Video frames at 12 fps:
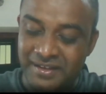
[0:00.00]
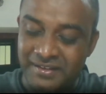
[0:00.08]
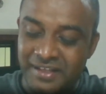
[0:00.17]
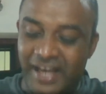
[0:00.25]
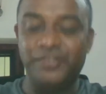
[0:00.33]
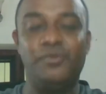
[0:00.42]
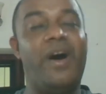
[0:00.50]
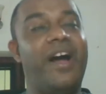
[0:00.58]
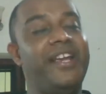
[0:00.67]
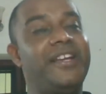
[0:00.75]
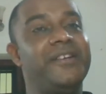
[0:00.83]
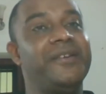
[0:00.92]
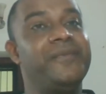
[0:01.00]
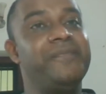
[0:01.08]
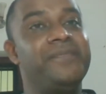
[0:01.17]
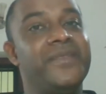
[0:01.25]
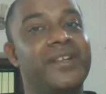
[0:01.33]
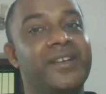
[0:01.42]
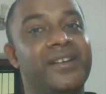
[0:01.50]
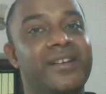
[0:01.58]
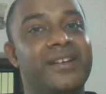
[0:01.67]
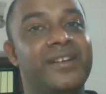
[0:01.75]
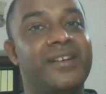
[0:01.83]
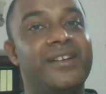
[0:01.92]
That's why
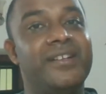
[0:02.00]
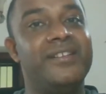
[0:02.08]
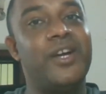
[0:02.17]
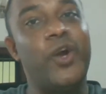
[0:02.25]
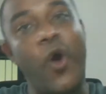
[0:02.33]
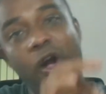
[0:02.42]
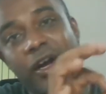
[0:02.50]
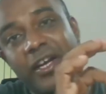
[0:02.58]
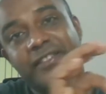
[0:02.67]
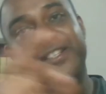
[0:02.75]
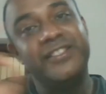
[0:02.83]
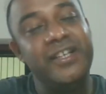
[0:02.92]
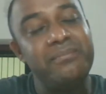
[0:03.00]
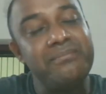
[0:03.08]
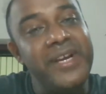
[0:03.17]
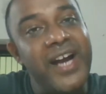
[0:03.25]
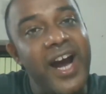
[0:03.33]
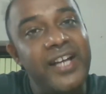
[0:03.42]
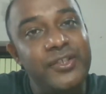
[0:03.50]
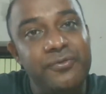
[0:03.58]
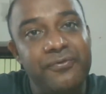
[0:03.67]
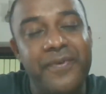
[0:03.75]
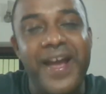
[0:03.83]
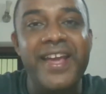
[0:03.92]
the Congress system began to
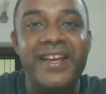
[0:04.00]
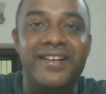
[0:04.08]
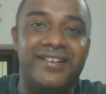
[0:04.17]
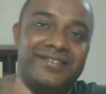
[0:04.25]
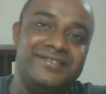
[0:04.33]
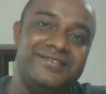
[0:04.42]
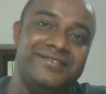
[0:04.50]
fail